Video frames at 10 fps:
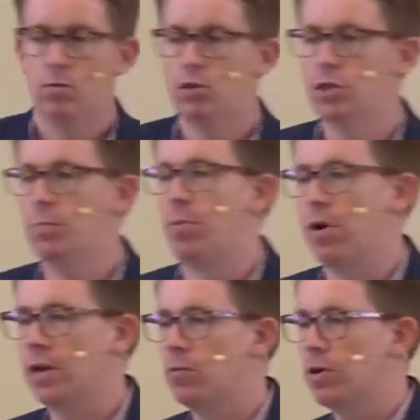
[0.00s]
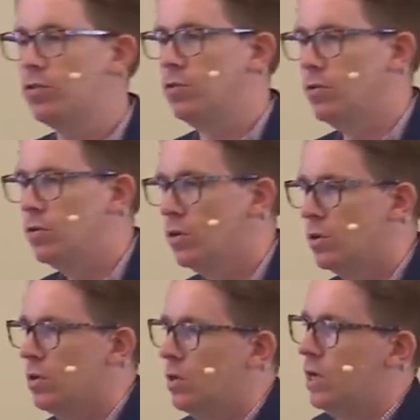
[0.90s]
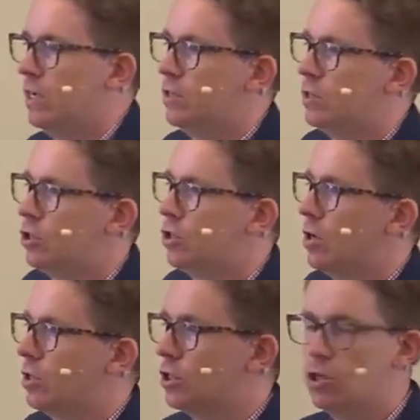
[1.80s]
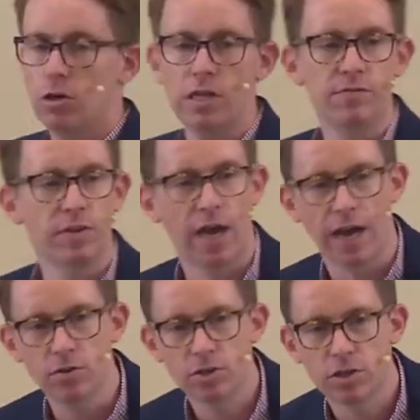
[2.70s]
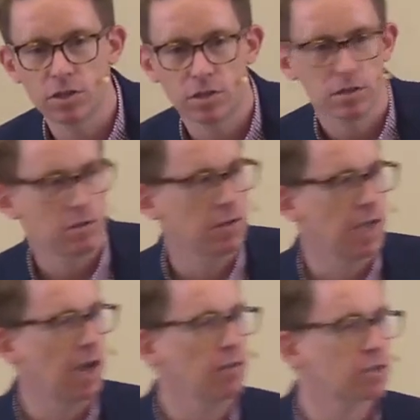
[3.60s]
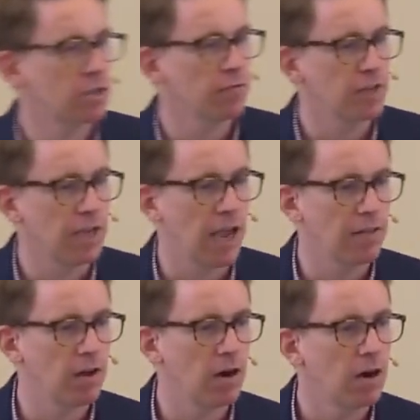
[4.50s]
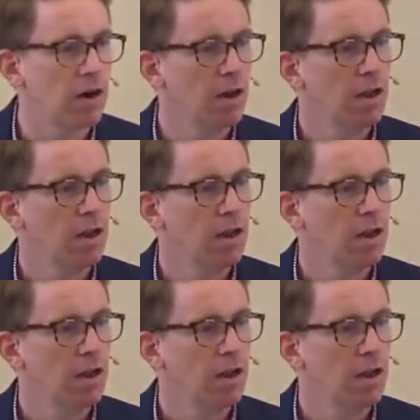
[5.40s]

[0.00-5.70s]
What do you bring with you uh, to church? As you're leaving the house, you gather stuff together.